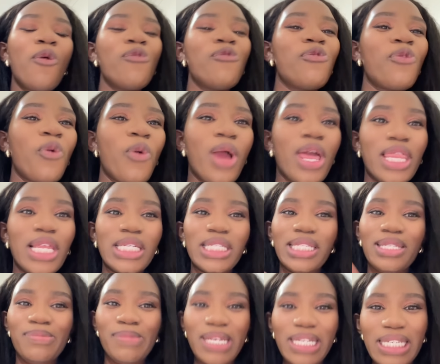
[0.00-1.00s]
for the
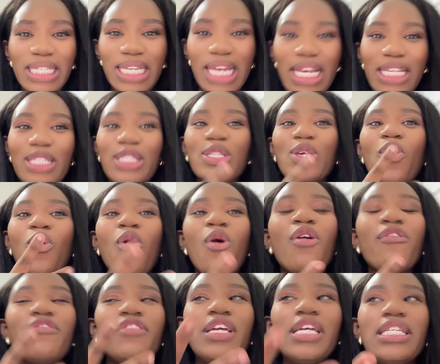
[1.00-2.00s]
semester. So,
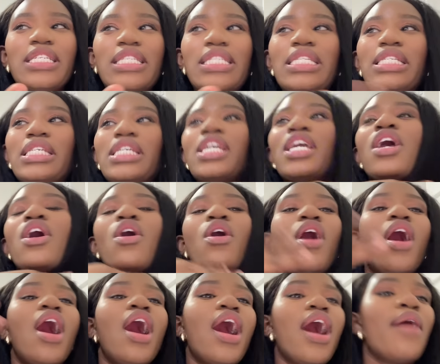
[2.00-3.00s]
obviously,
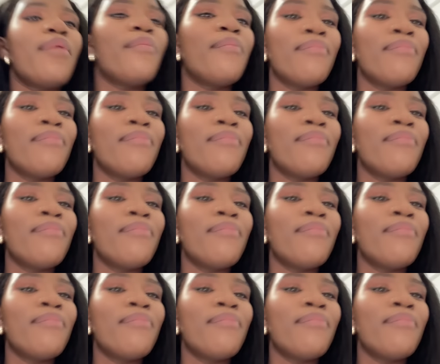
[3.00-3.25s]
um,